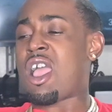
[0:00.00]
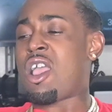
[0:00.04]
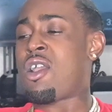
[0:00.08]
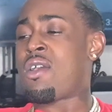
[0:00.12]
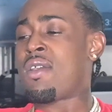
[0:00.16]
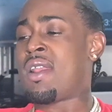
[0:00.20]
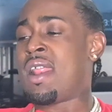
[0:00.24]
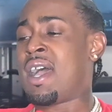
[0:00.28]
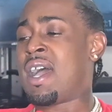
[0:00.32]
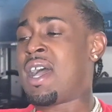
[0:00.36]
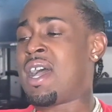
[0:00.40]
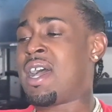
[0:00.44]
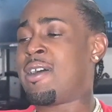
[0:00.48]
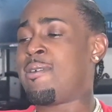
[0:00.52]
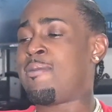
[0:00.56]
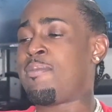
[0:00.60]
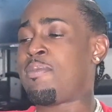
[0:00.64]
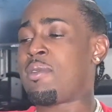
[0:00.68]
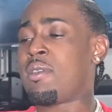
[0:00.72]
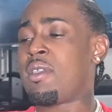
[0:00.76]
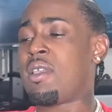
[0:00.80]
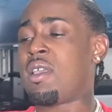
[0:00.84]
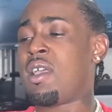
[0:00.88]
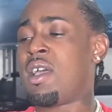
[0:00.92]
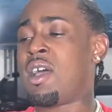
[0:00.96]
heard um,
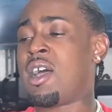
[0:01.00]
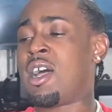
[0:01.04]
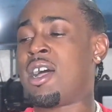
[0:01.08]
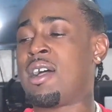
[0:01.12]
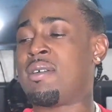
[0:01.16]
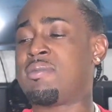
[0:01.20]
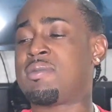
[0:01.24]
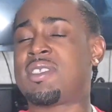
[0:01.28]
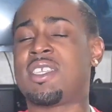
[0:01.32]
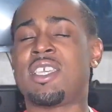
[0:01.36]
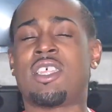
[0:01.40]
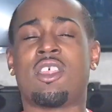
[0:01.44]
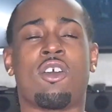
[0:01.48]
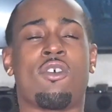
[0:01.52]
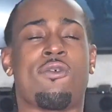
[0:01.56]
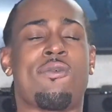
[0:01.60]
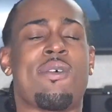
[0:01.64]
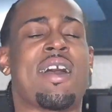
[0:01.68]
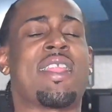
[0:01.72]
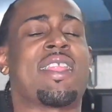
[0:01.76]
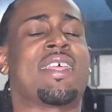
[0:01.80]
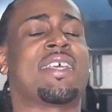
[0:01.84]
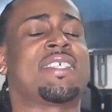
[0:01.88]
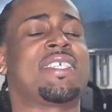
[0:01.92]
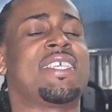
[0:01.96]
um, Chito
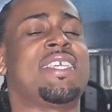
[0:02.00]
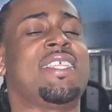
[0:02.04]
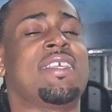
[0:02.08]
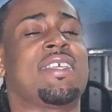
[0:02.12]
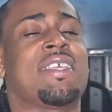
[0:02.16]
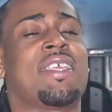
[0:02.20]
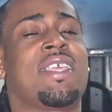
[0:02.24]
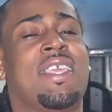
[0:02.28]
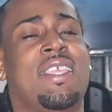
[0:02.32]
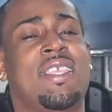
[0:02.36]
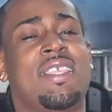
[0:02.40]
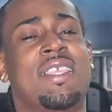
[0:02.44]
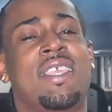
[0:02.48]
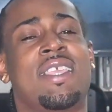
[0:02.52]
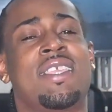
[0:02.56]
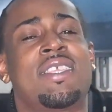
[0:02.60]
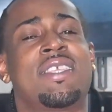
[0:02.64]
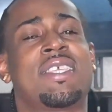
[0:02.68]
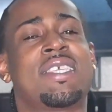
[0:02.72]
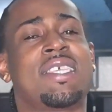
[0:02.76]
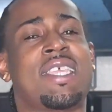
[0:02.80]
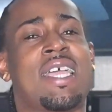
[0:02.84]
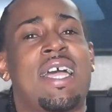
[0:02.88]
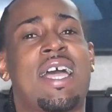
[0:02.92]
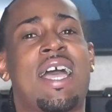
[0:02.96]
Rana$, he, he, he
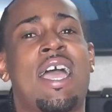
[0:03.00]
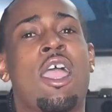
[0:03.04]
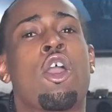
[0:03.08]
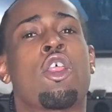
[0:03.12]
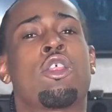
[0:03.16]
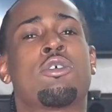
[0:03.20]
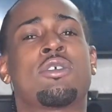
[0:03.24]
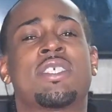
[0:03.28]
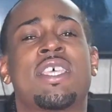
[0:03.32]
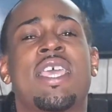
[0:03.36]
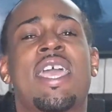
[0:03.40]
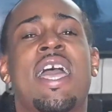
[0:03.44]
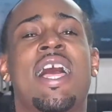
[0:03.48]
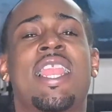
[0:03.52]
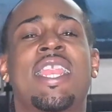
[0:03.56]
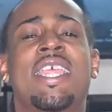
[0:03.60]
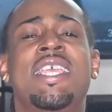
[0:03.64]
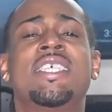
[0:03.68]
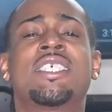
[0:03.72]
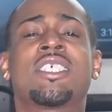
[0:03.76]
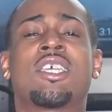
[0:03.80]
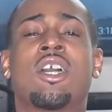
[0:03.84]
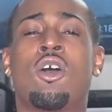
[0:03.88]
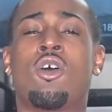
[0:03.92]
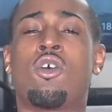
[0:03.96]
just, I heard him say
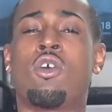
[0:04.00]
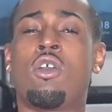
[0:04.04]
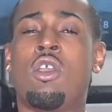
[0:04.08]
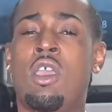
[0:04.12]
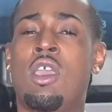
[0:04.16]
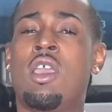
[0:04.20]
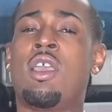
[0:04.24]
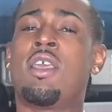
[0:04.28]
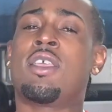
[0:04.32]
Jalisco.